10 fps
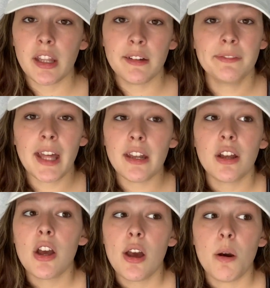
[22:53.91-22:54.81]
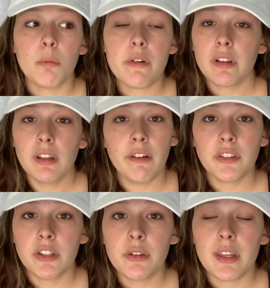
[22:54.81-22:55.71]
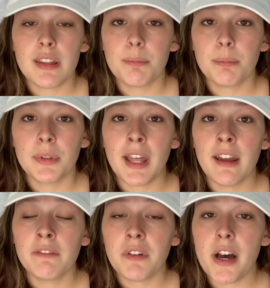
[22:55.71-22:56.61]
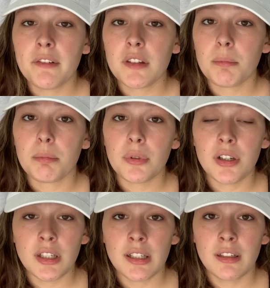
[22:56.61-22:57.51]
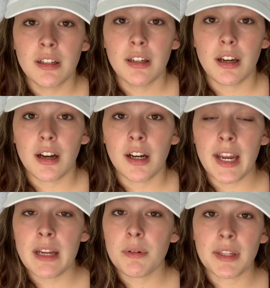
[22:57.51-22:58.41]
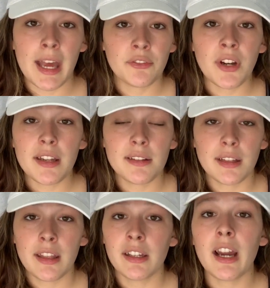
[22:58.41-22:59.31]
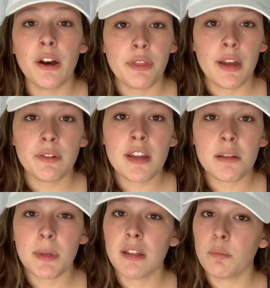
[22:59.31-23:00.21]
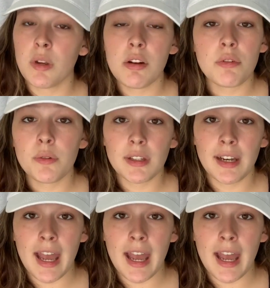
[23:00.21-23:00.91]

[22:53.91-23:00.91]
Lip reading: They've said, we would love to do this, but that involves putting our animals at risk and their health at risk because we don't know what's gonna